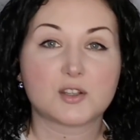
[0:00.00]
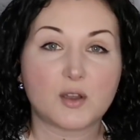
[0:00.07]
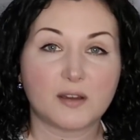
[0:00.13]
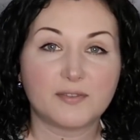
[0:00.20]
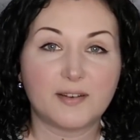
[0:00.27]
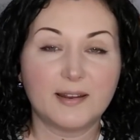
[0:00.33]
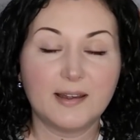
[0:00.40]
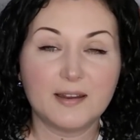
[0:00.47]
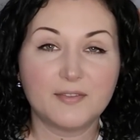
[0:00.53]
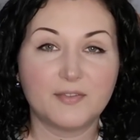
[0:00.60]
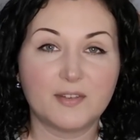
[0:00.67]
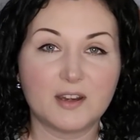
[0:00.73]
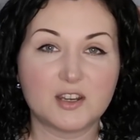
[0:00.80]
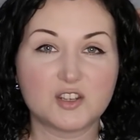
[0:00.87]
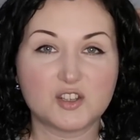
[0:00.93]
I finally
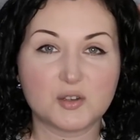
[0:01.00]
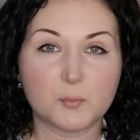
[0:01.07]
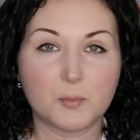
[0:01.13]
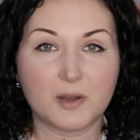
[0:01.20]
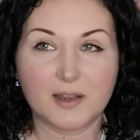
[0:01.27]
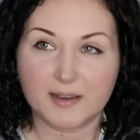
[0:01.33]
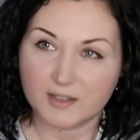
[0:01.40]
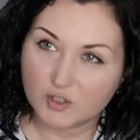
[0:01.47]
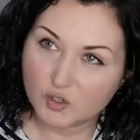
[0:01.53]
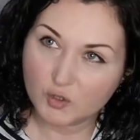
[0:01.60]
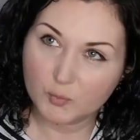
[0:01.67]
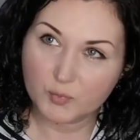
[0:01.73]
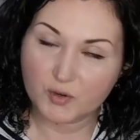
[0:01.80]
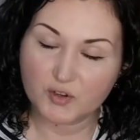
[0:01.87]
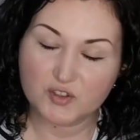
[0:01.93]
finished my
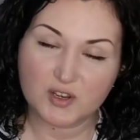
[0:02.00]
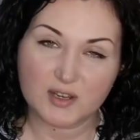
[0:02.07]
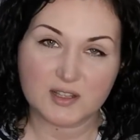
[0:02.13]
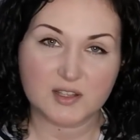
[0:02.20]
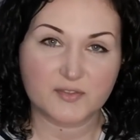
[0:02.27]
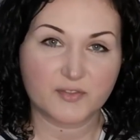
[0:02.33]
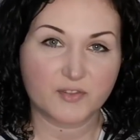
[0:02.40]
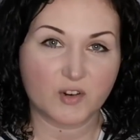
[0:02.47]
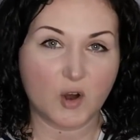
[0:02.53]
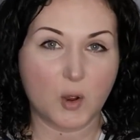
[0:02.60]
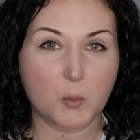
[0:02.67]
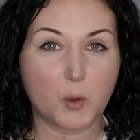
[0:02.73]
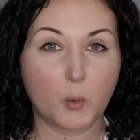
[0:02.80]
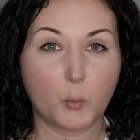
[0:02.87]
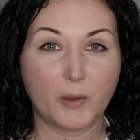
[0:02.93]
two projects
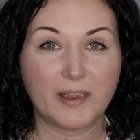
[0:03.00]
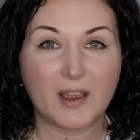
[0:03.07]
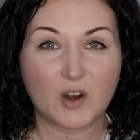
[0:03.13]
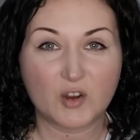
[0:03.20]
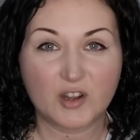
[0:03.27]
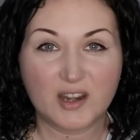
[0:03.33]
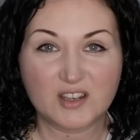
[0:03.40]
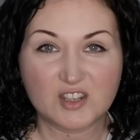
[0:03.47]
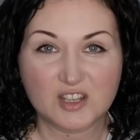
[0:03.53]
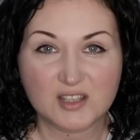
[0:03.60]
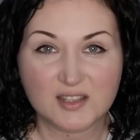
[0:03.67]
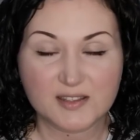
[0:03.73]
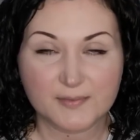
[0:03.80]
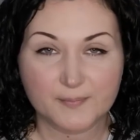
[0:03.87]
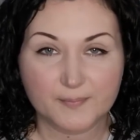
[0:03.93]
from We Are Knitters.